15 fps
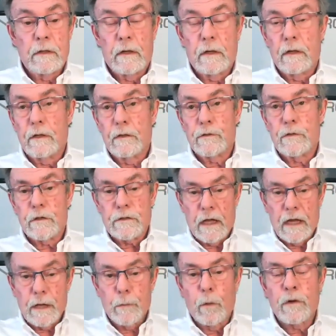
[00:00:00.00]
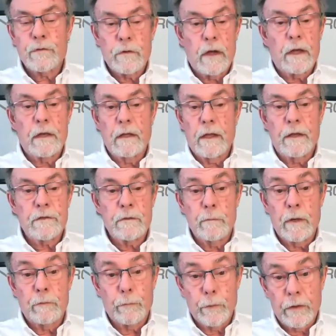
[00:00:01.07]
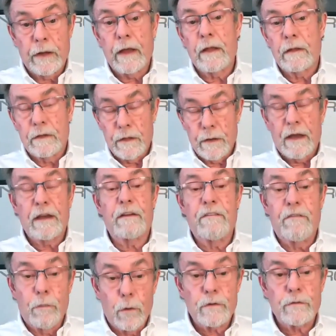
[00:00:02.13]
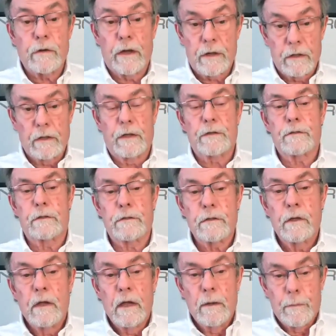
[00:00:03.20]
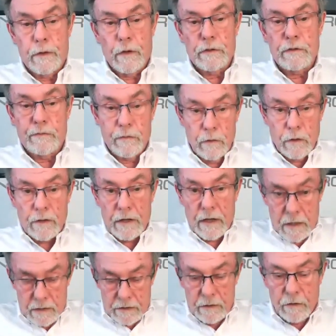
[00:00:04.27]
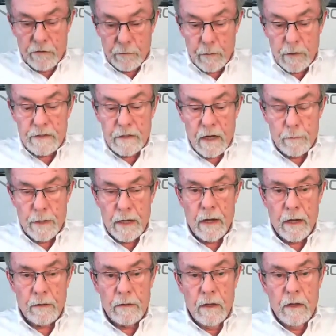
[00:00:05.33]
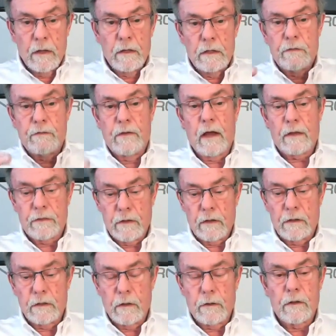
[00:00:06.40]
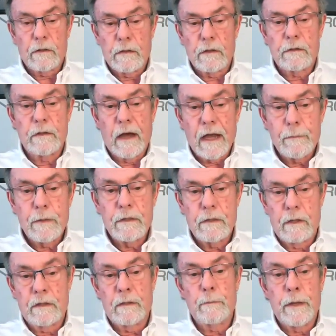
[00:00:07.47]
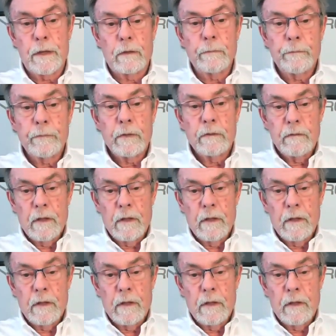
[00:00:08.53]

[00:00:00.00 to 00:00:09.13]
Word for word: uh, you're just adding one triangulation, but in reality, you're adding four triangulations. Because if you look at it, you know, from the top down, you've got the, you know, the, the diamond in the middle,